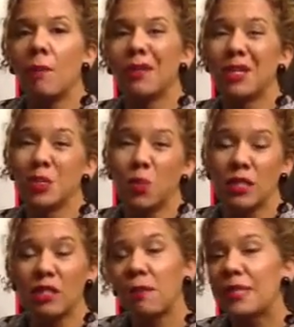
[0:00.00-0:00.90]
Because
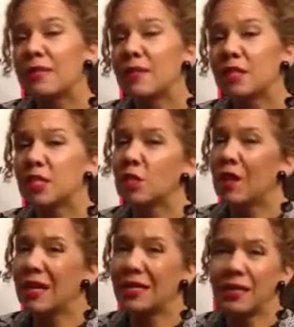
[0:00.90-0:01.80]
when somebody tells you,
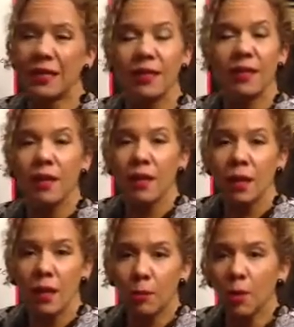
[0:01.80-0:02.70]
I need
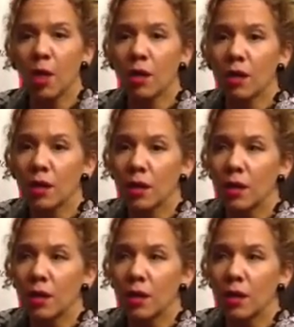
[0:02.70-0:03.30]
a book,